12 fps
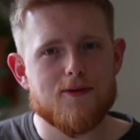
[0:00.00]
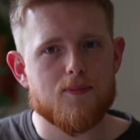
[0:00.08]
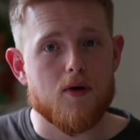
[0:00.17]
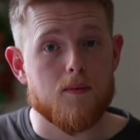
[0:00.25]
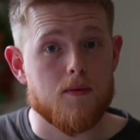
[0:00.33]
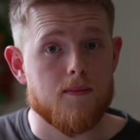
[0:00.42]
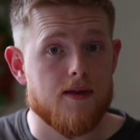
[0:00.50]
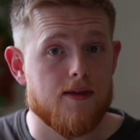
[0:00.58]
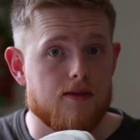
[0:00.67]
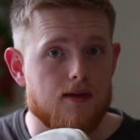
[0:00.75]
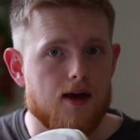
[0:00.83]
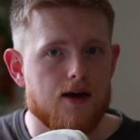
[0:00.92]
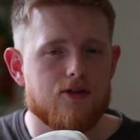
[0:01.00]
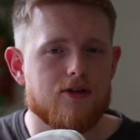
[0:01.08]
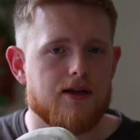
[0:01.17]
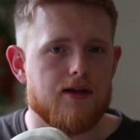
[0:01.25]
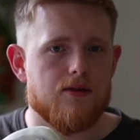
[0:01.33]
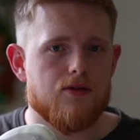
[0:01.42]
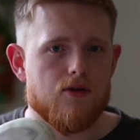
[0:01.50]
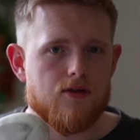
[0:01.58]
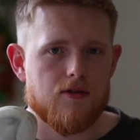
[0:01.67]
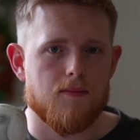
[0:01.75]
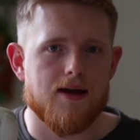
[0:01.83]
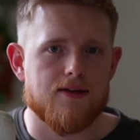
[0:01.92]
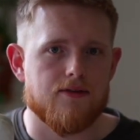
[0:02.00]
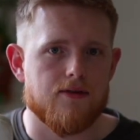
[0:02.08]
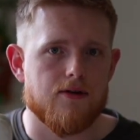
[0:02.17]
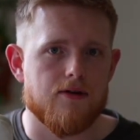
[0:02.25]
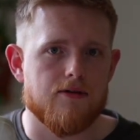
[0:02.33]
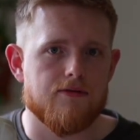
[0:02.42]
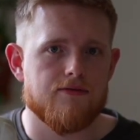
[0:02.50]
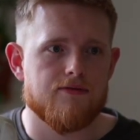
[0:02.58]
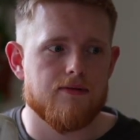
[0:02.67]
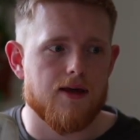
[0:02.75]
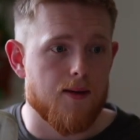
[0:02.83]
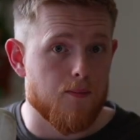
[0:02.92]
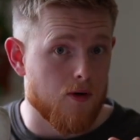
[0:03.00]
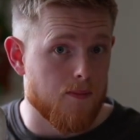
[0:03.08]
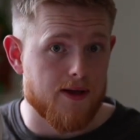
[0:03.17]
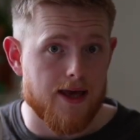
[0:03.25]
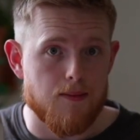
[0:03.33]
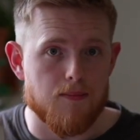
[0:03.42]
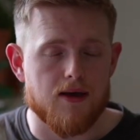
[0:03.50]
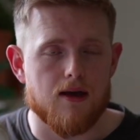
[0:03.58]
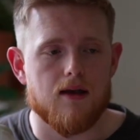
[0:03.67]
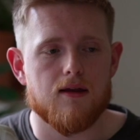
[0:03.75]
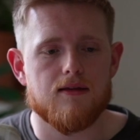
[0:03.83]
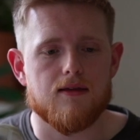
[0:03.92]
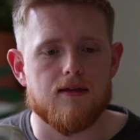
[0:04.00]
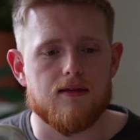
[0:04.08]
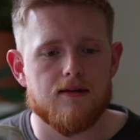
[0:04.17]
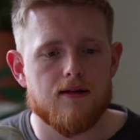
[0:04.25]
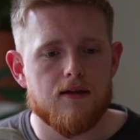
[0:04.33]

problem is actually just a matter of improper gait mechanics, and